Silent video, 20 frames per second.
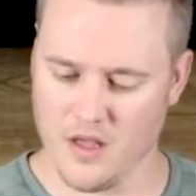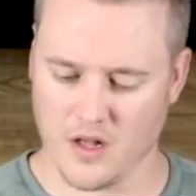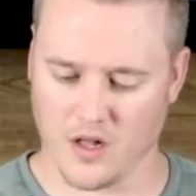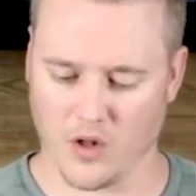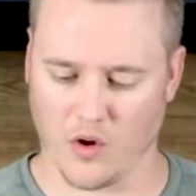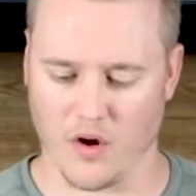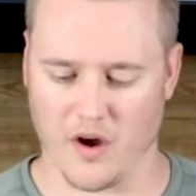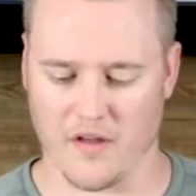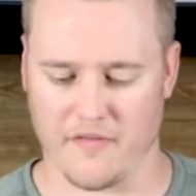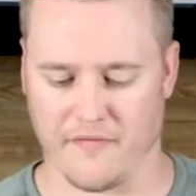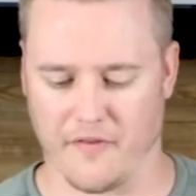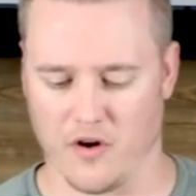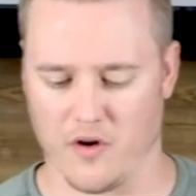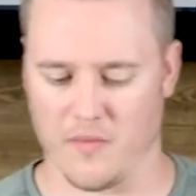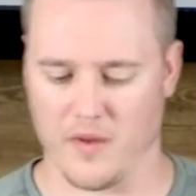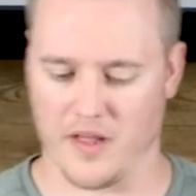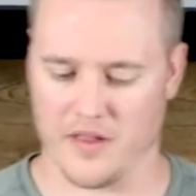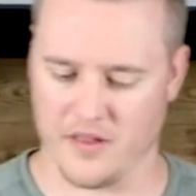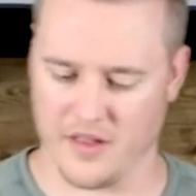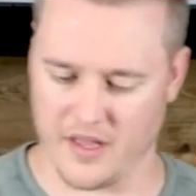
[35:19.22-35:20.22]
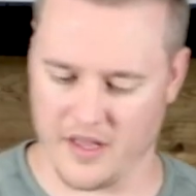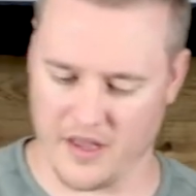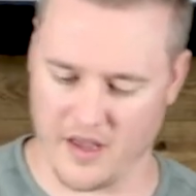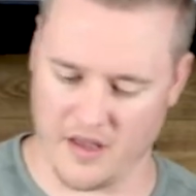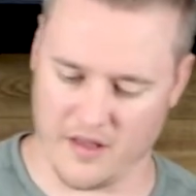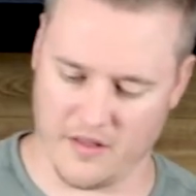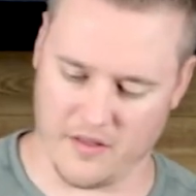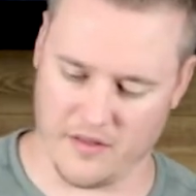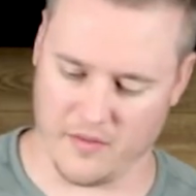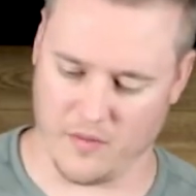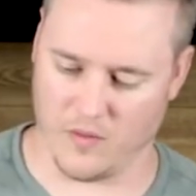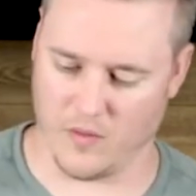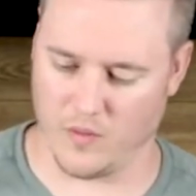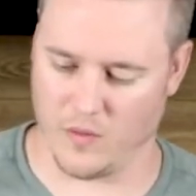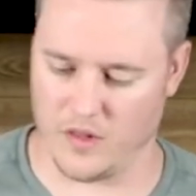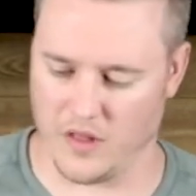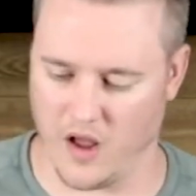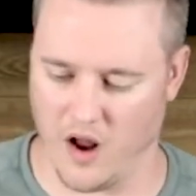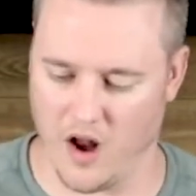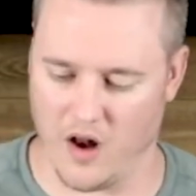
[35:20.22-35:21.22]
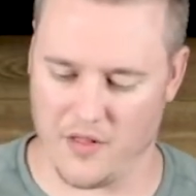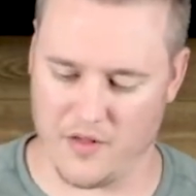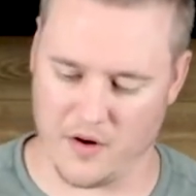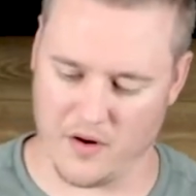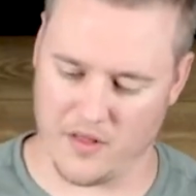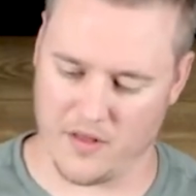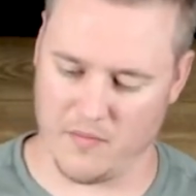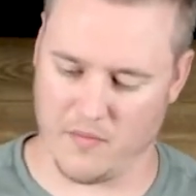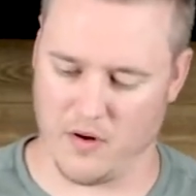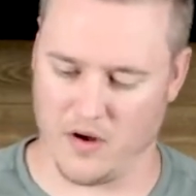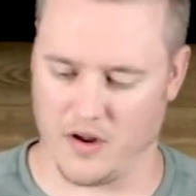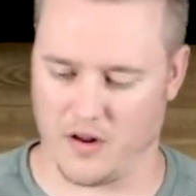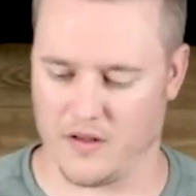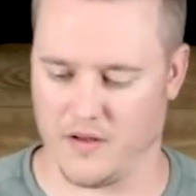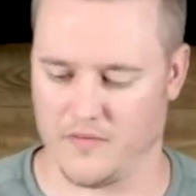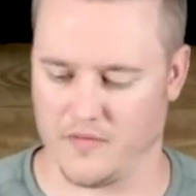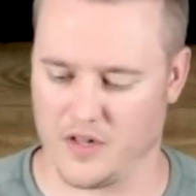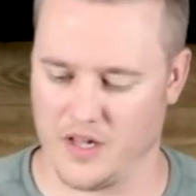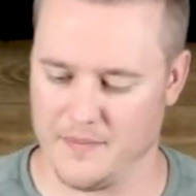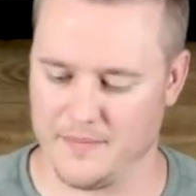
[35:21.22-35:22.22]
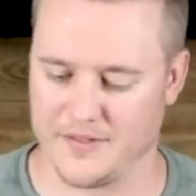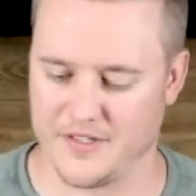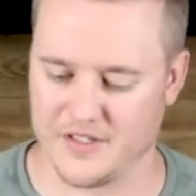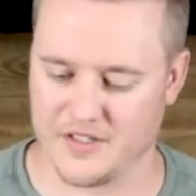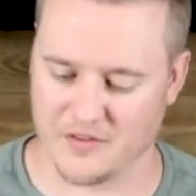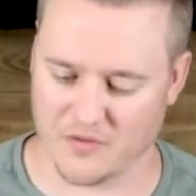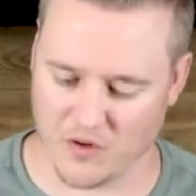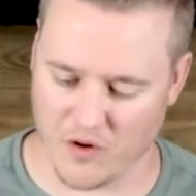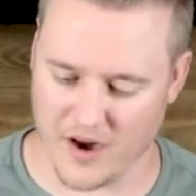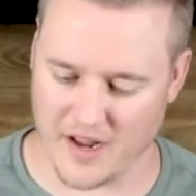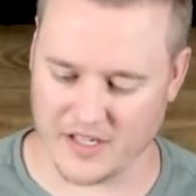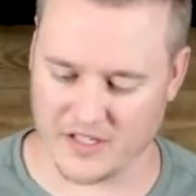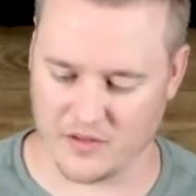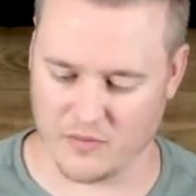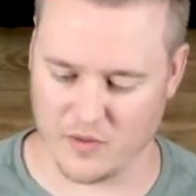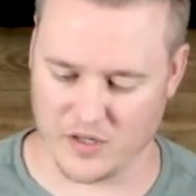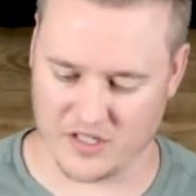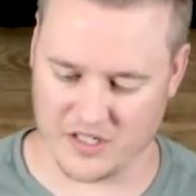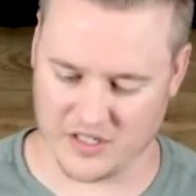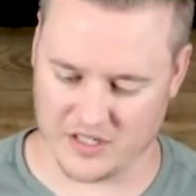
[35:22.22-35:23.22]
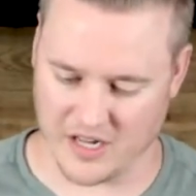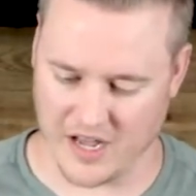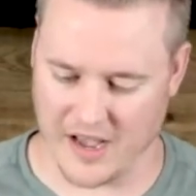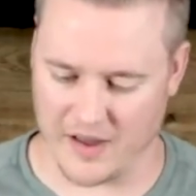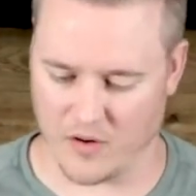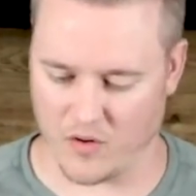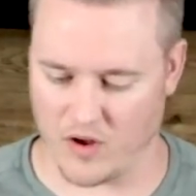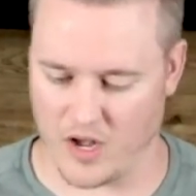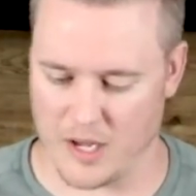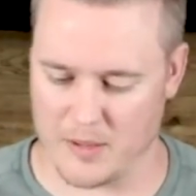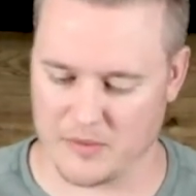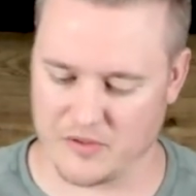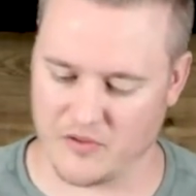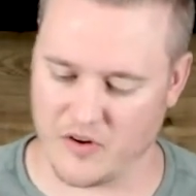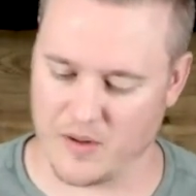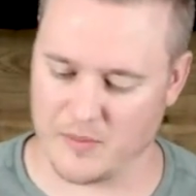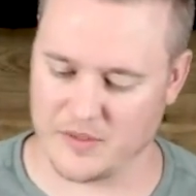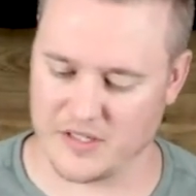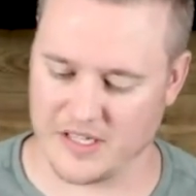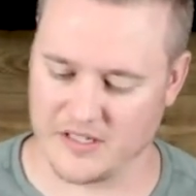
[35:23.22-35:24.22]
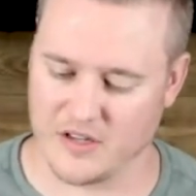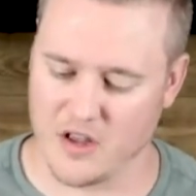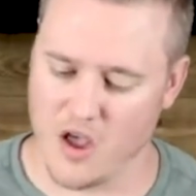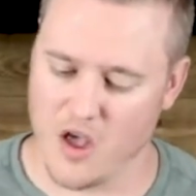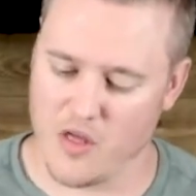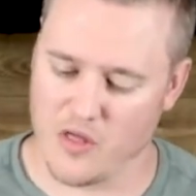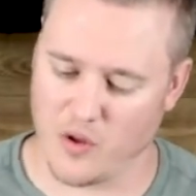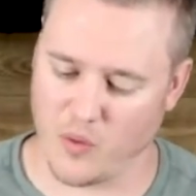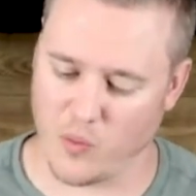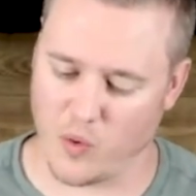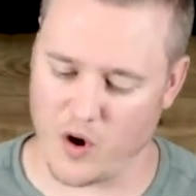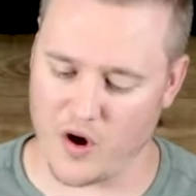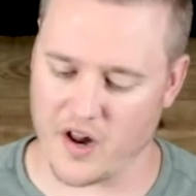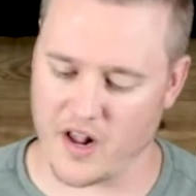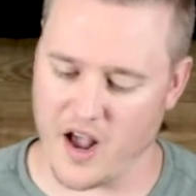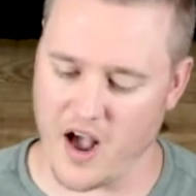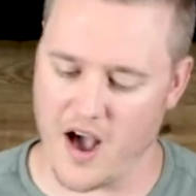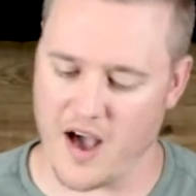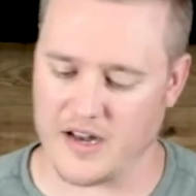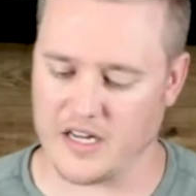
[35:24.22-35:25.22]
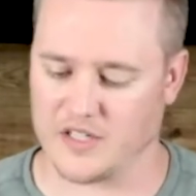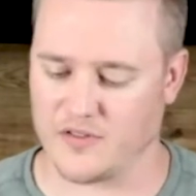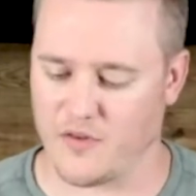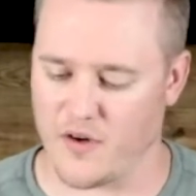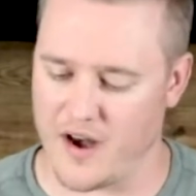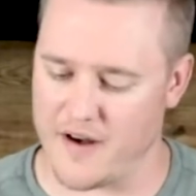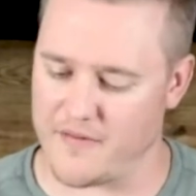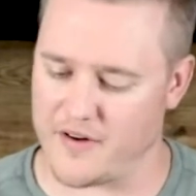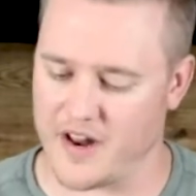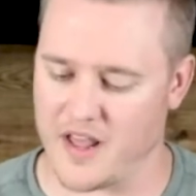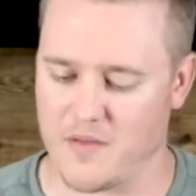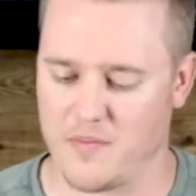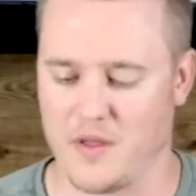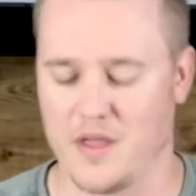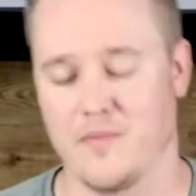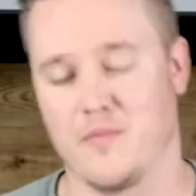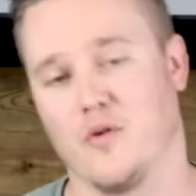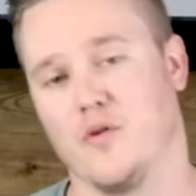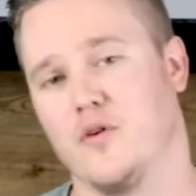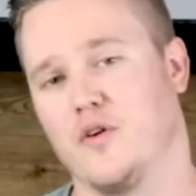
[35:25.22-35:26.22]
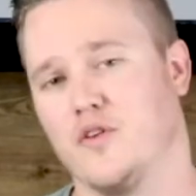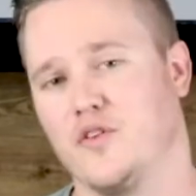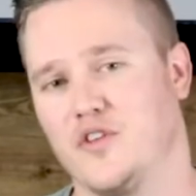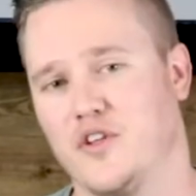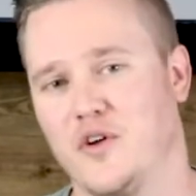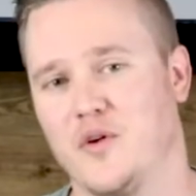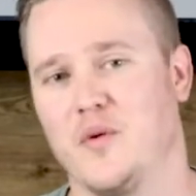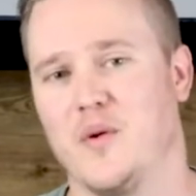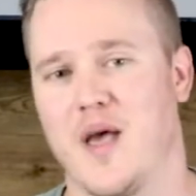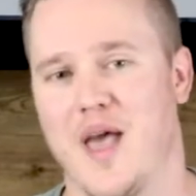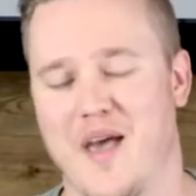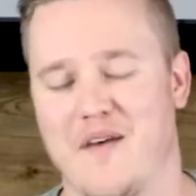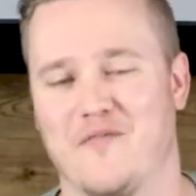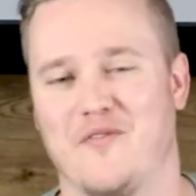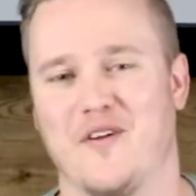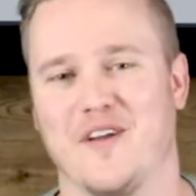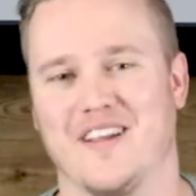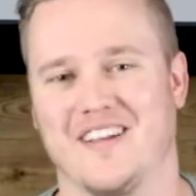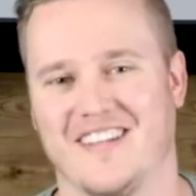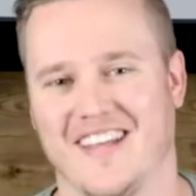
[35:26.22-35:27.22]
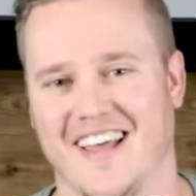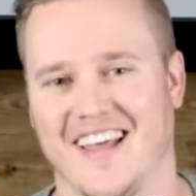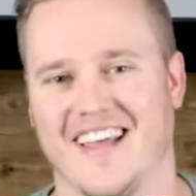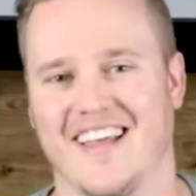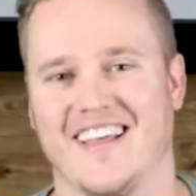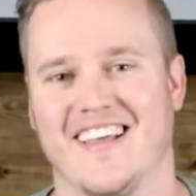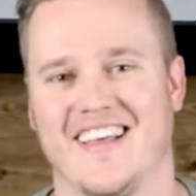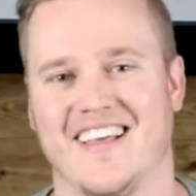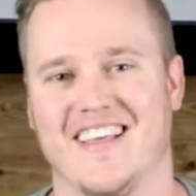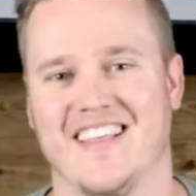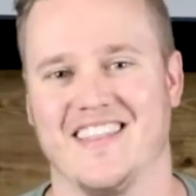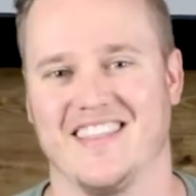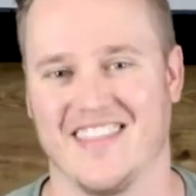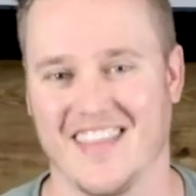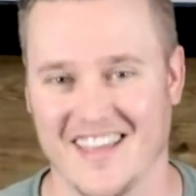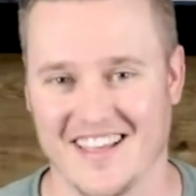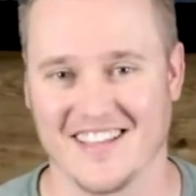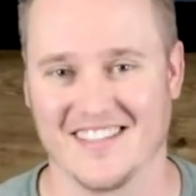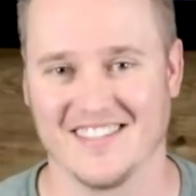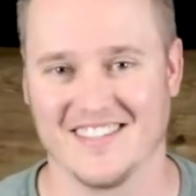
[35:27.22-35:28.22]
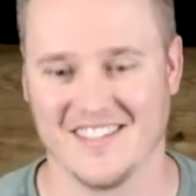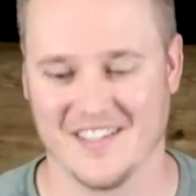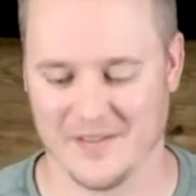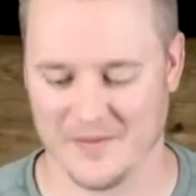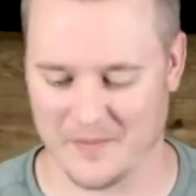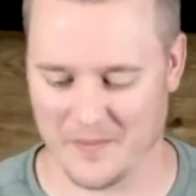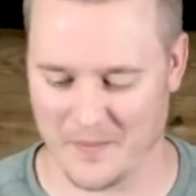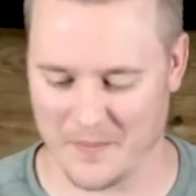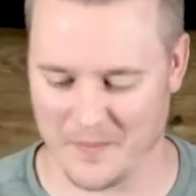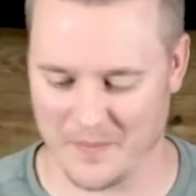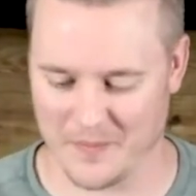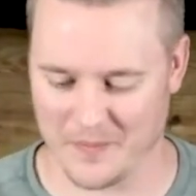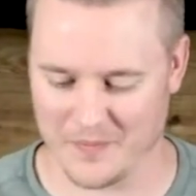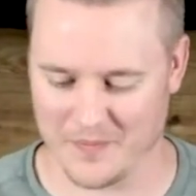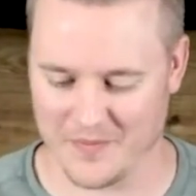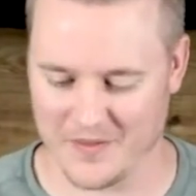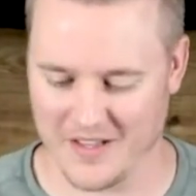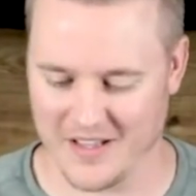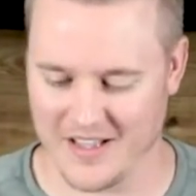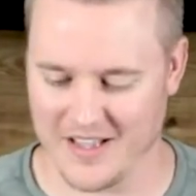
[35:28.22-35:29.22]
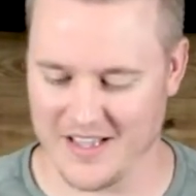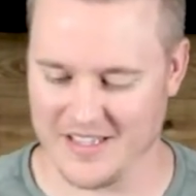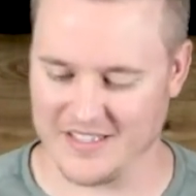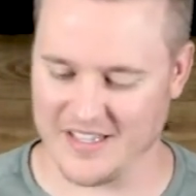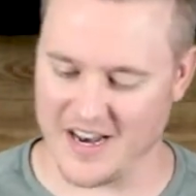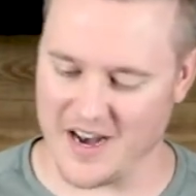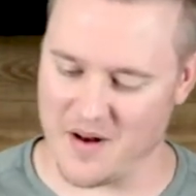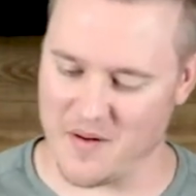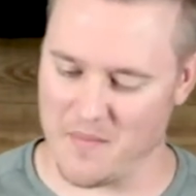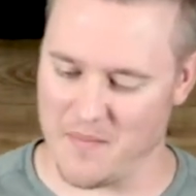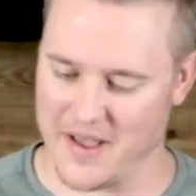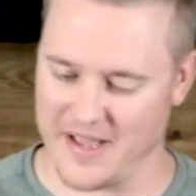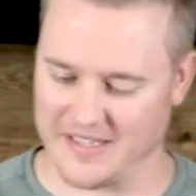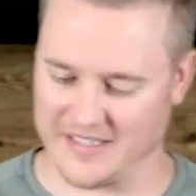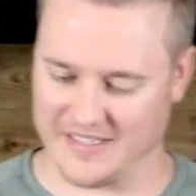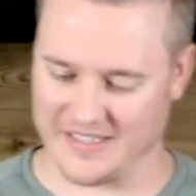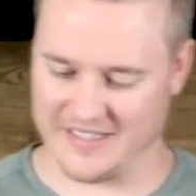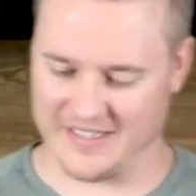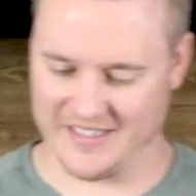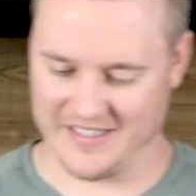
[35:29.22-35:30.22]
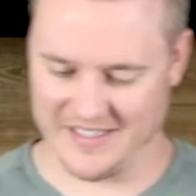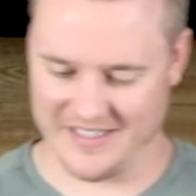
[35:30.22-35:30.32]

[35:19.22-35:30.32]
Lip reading: Gloria Furman, the author of the book of Glimpses of Grace, in which this title comes from, says, the word of God is for everyday people who do everyday things. Isn't that amazing?